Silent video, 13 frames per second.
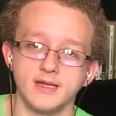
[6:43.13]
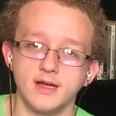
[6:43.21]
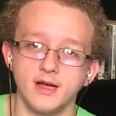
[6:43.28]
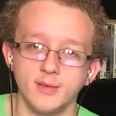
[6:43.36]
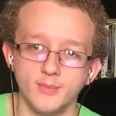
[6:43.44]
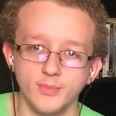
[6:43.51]

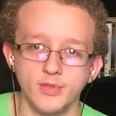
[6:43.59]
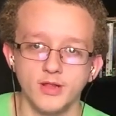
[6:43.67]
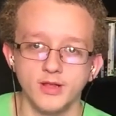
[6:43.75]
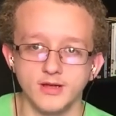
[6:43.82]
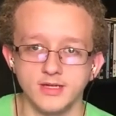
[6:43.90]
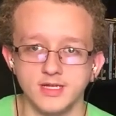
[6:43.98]

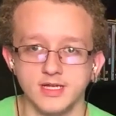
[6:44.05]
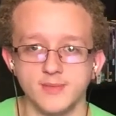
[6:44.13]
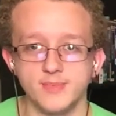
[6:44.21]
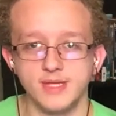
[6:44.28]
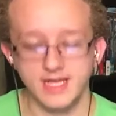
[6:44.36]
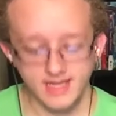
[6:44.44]
Unplugged on the
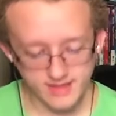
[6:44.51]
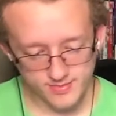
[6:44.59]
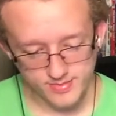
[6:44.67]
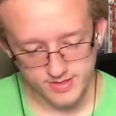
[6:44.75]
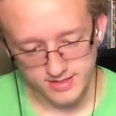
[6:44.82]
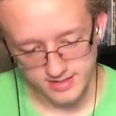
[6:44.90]
P S
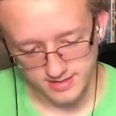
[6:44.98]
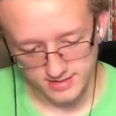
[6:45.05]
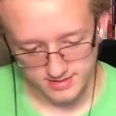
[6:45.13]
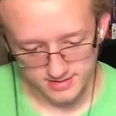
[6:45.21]
P.